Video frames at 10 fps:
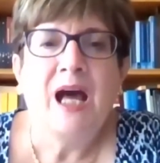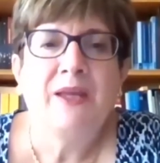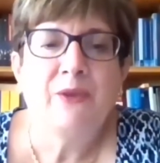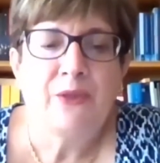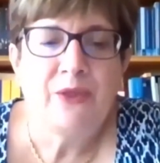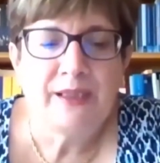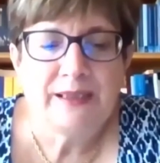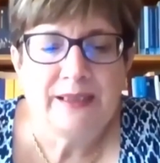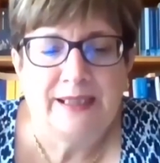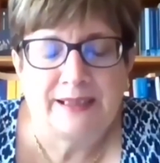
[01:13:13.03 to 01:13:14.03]
I
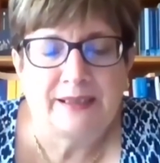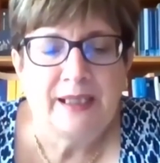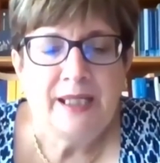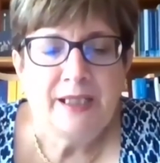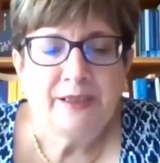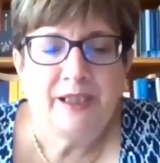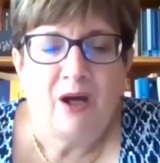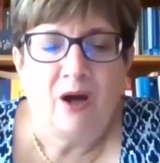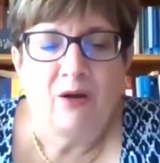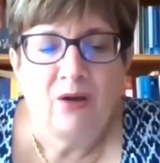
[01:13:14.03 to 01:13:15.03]
think that
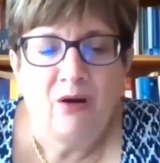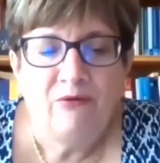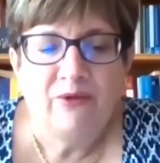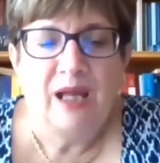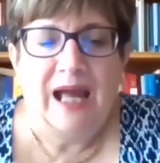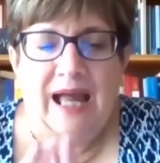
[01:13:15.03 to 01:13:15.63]
the unlawful